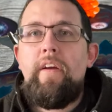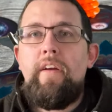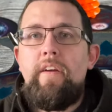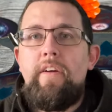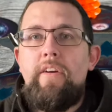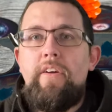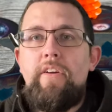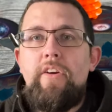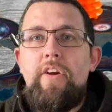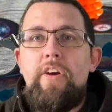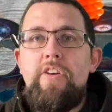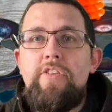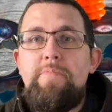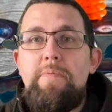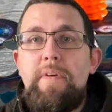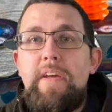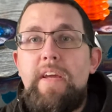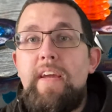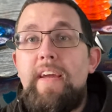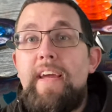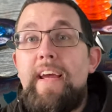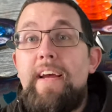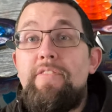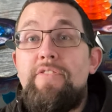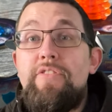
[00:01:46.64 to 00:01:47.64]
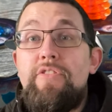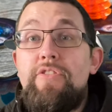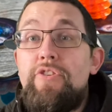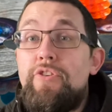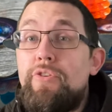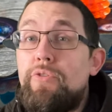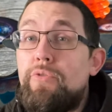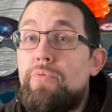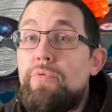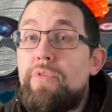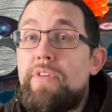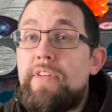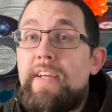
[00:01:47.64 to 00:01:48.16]
Cosmic Encounter
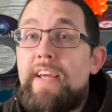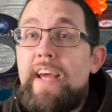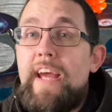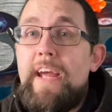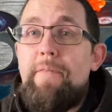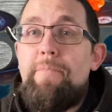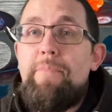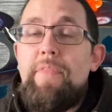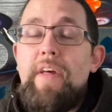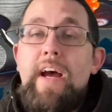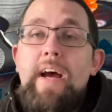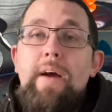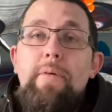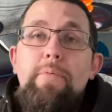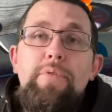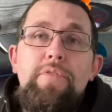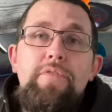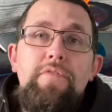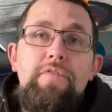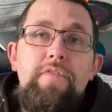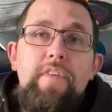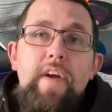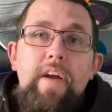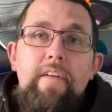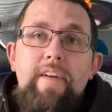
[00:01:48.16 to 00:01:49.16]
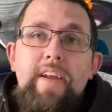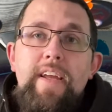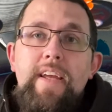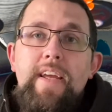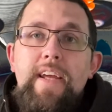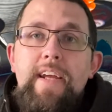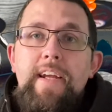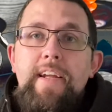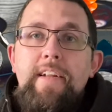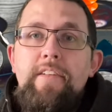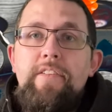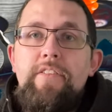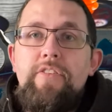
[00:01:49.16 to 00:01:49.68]
Duel was a game that I was very
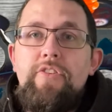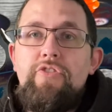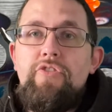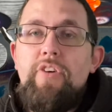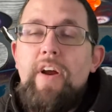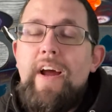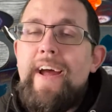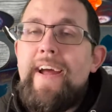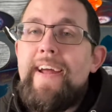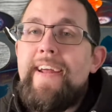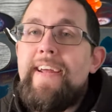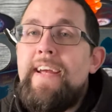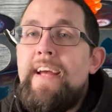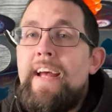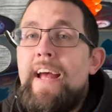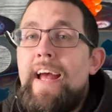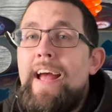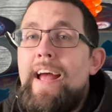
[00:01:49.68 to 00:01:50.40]
keen to try,